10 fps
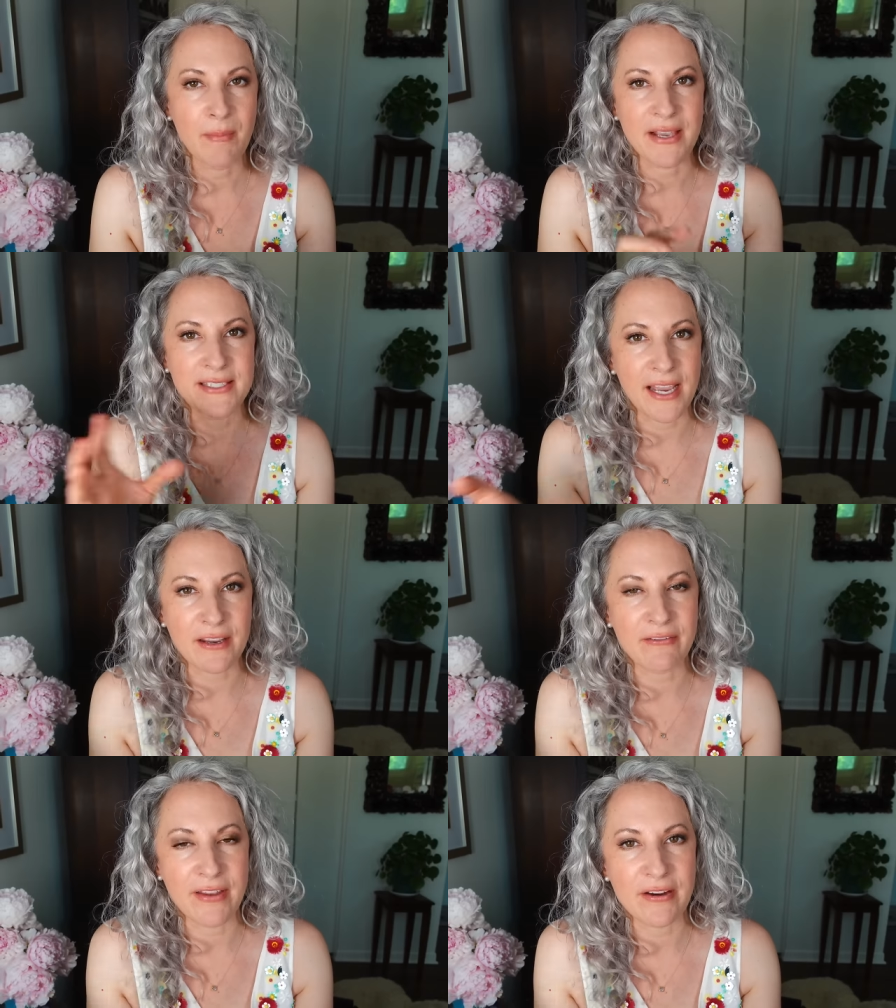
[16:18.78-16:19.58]
My
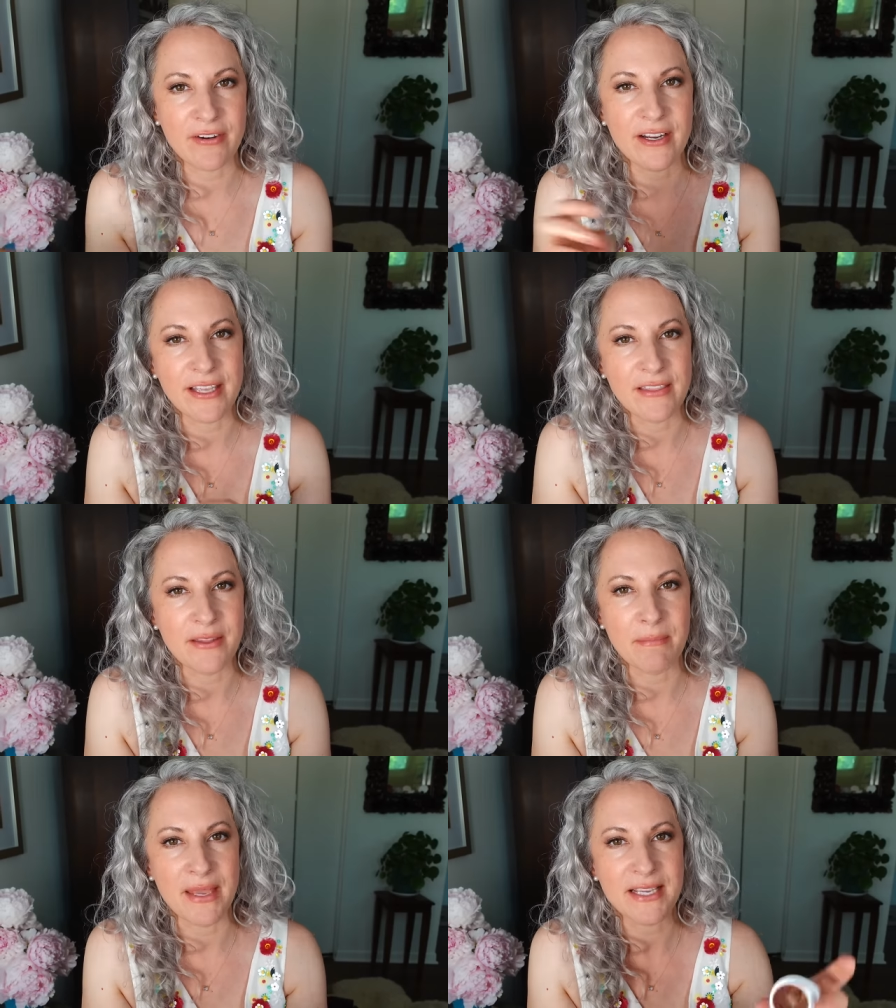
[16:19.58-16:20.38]
second favorite in
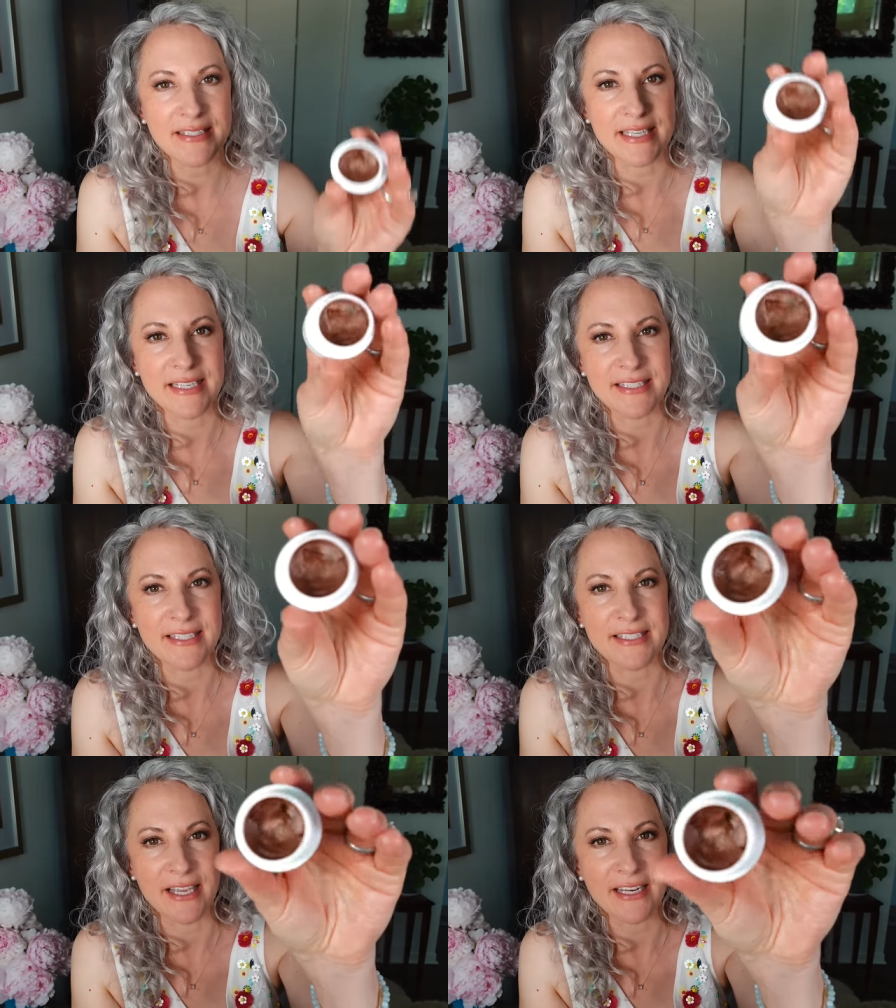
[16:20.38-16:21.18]
the mix is
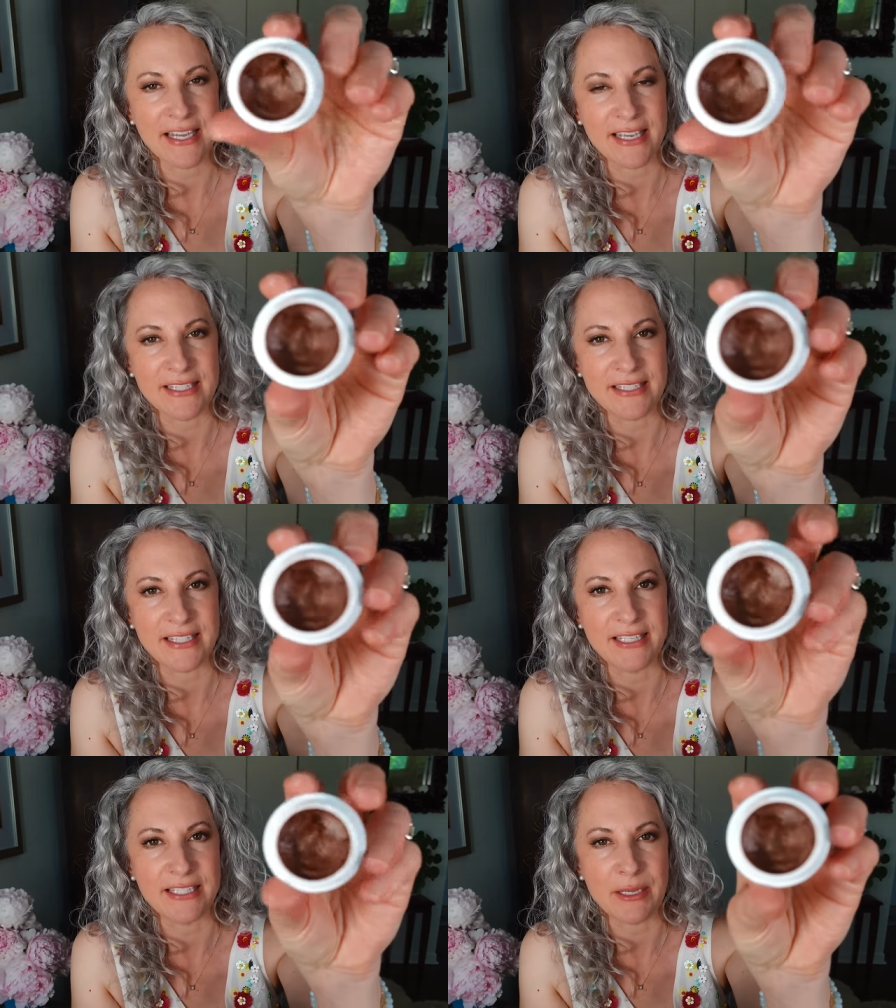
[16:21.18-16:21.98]
Sunkissed,
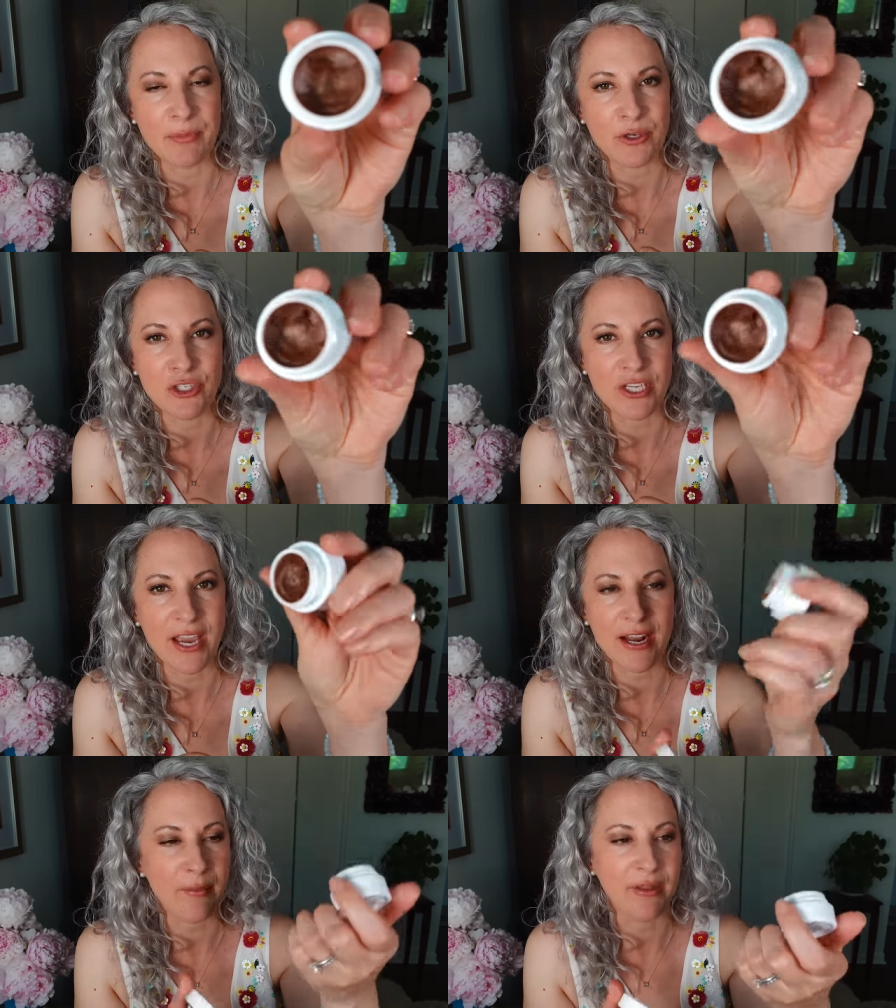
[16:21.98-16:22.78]
the deeper
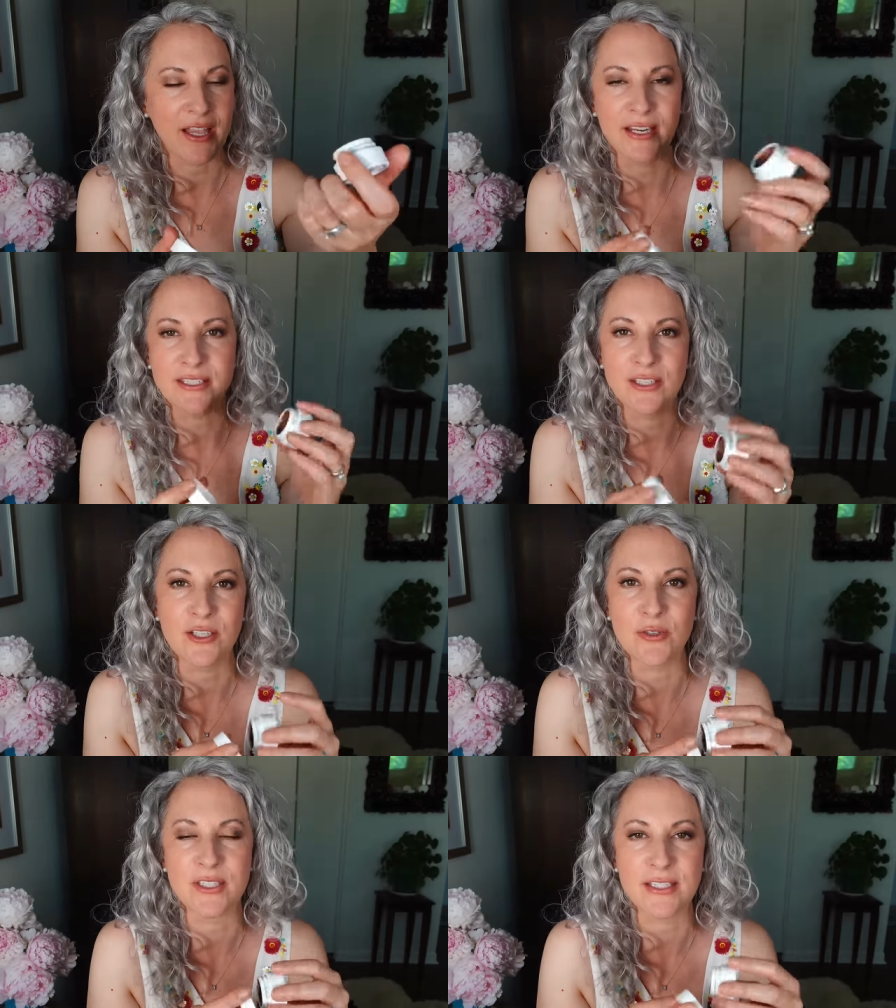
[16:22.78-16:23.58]
shade. I'm planning to
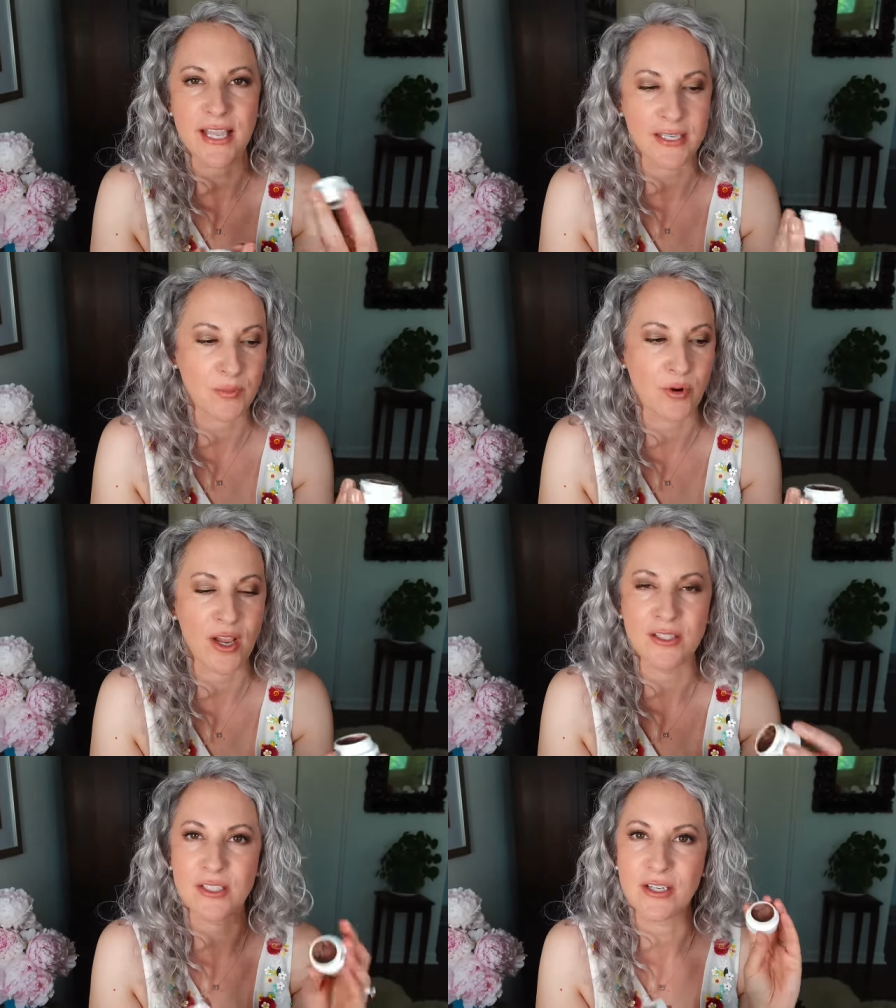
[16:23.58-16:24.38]
use this as
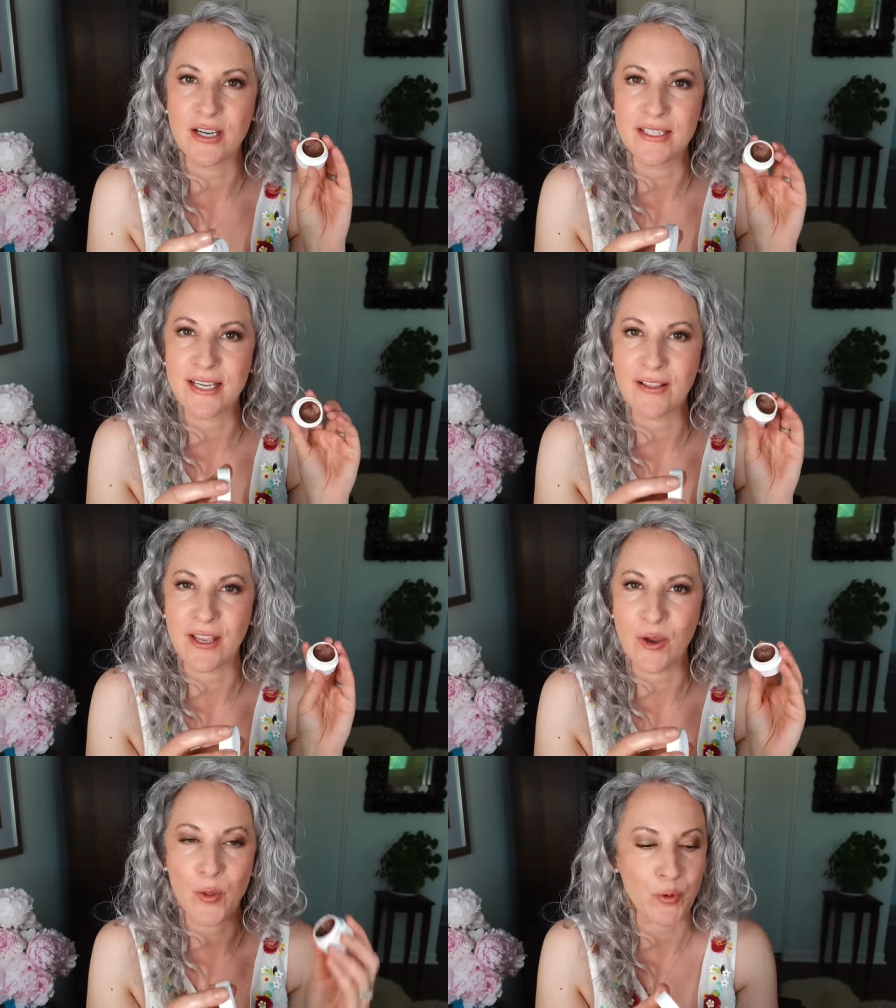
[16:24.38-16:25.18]
bronzer until
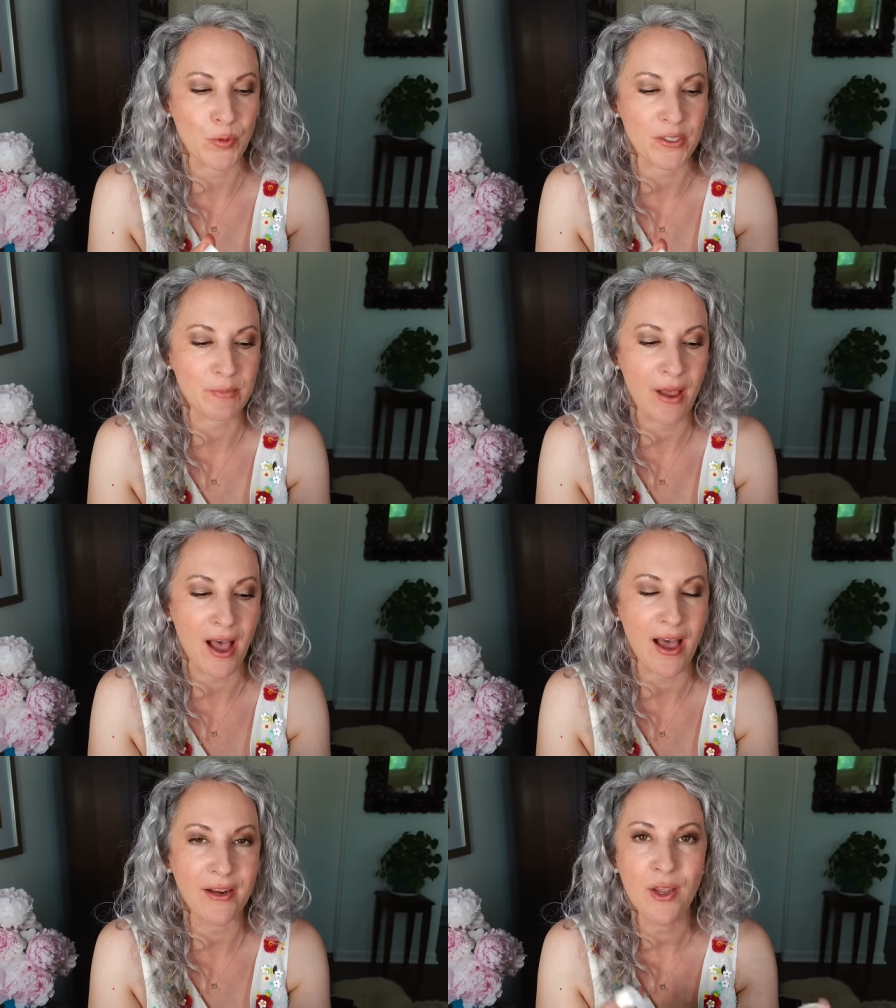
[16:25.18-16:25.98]
until I go through this
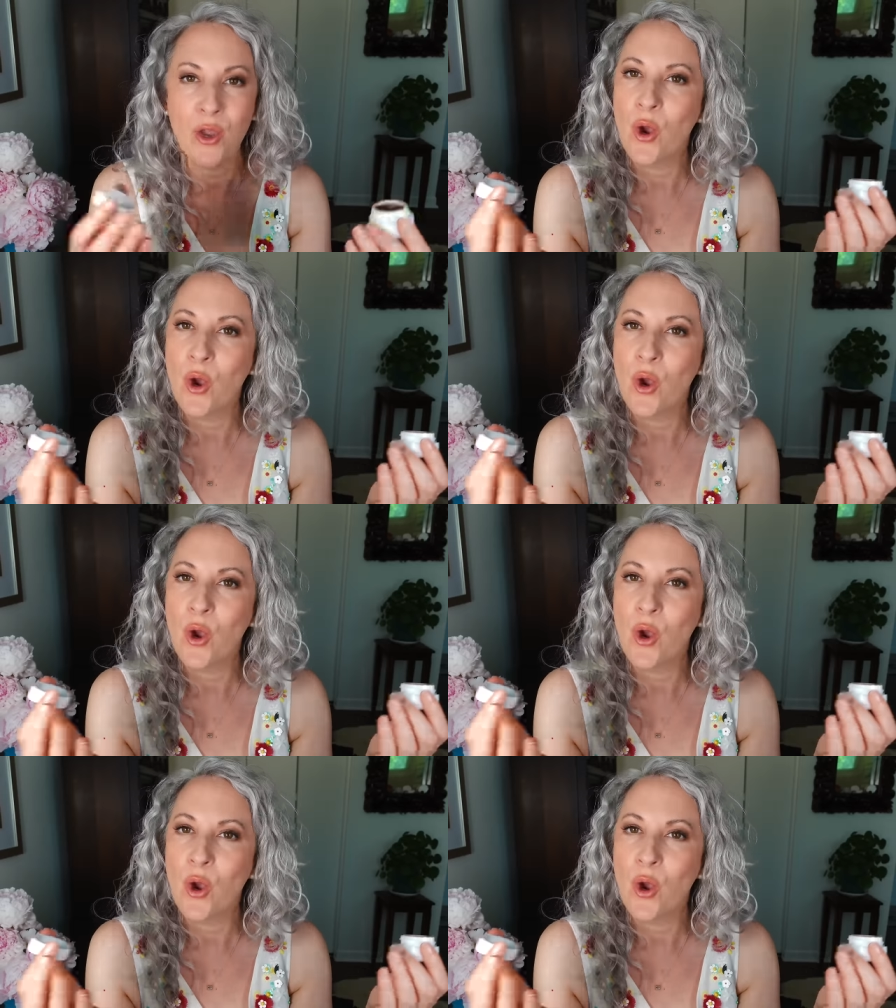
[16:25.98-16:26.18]
pot.